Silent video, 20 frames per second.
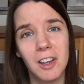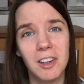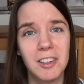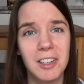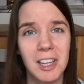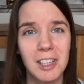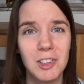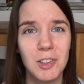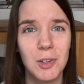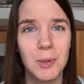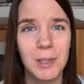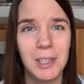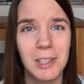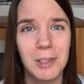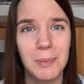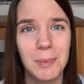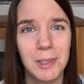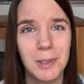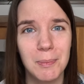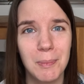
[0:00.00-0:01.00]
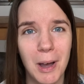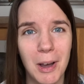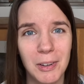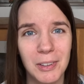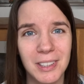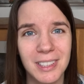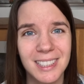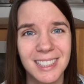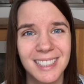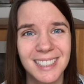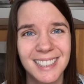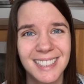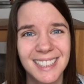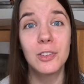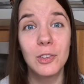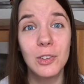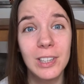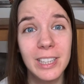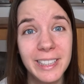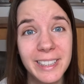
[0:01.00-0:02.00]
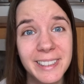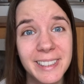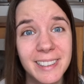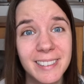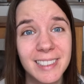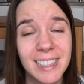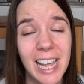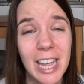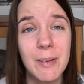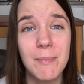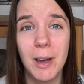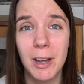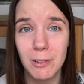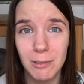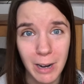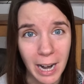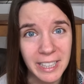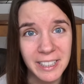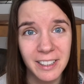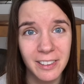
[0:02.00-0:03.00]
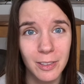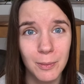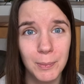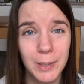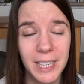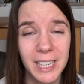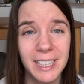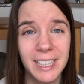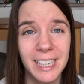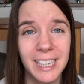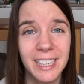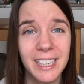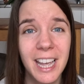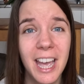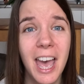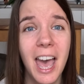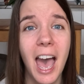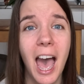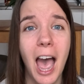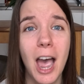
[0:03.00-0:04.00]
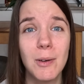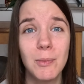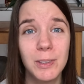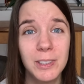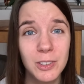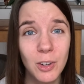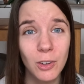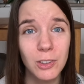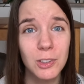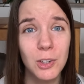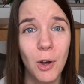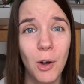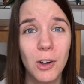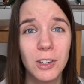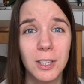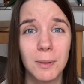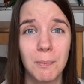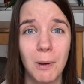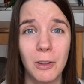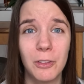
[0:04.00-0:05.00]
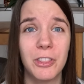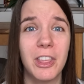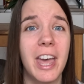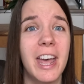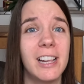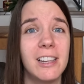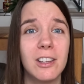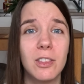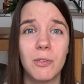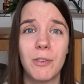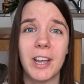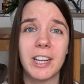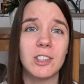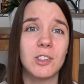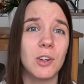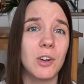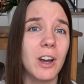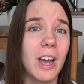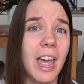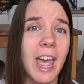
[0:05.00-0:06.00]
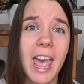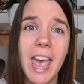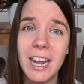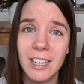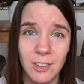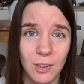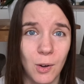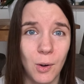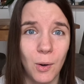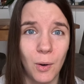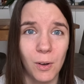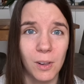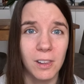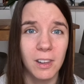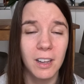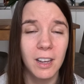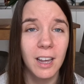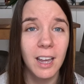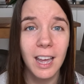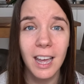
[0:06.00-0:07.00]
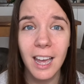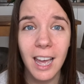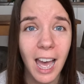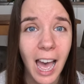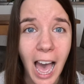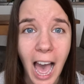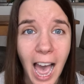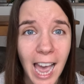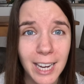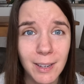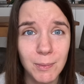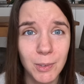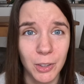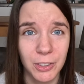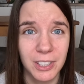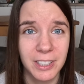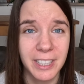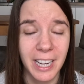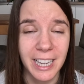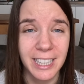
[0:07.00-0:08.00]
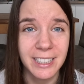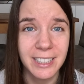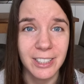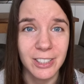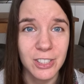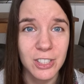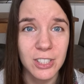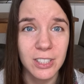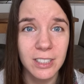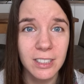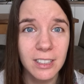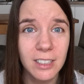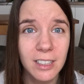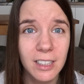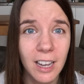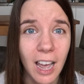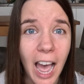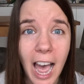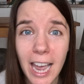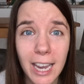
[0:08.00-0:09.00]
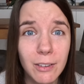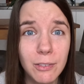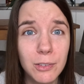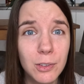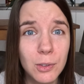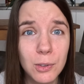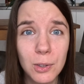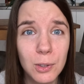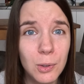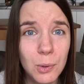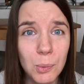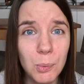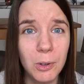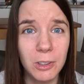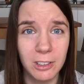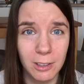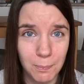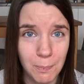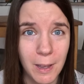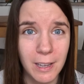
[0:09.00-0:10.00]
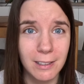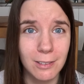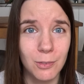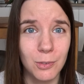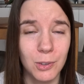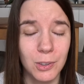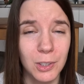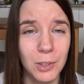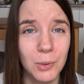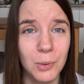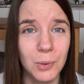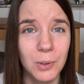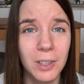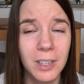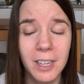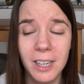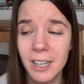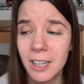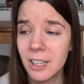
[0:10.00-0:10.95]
and tell you a little bit about it. So a little disclaimer right in the beginning, I will not talk about the health factor at all. I am not a dietitian. I have no clue what's best for you.